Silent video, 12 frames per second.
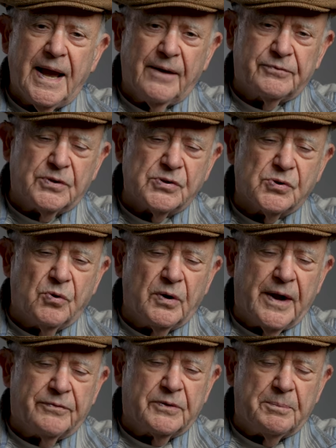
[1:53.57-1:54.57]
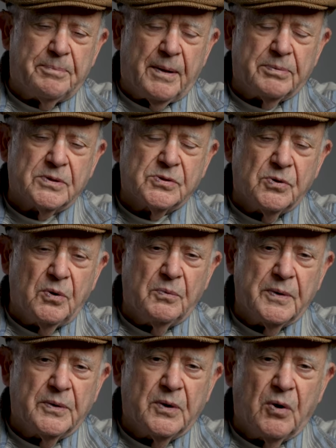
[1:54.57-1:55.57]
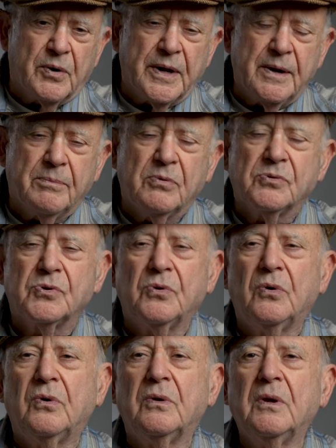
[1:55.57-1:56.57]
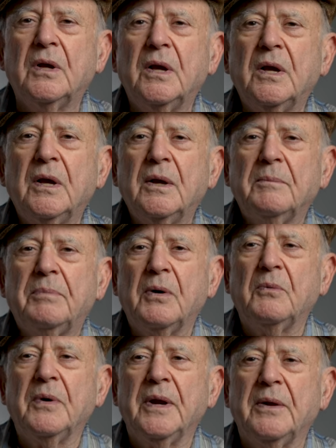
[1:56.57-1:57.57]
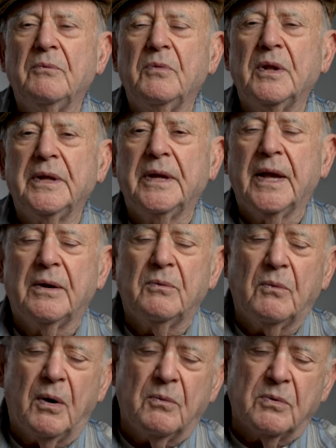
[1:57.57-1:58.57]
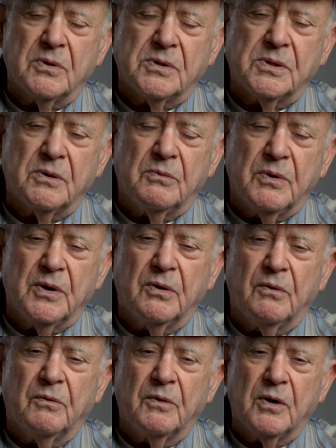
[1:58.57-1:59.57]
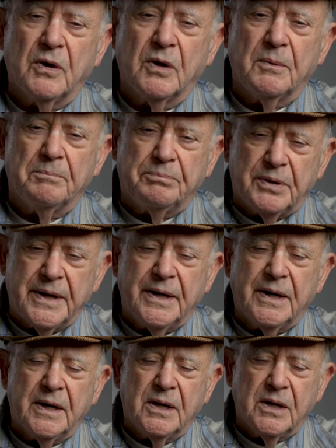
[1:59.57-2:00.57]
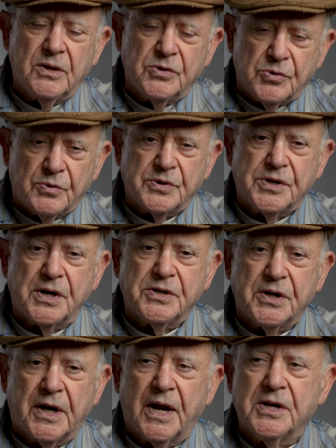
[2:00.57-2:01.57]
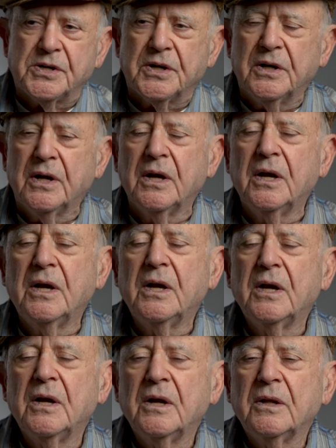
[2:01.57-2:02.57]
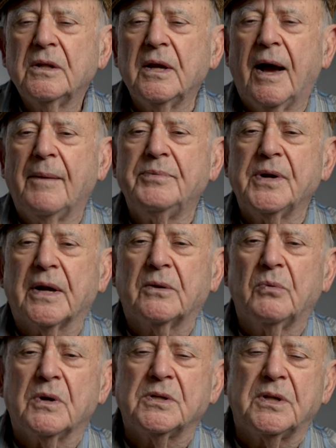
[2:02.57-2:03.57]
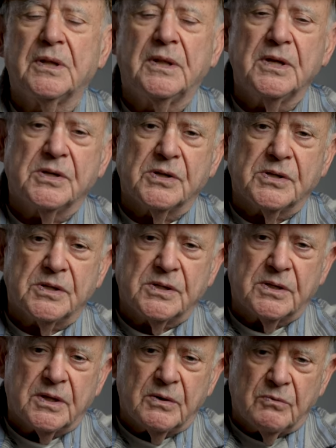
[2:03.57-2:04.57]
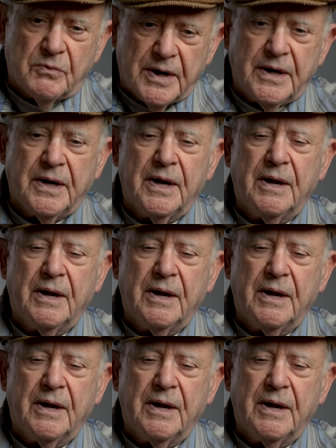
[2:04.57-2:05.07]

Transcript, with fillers: After school, after public school, we'd go to Hebrew school but we didn't really get what was a real complete Jewish education. The object was to teach us to read in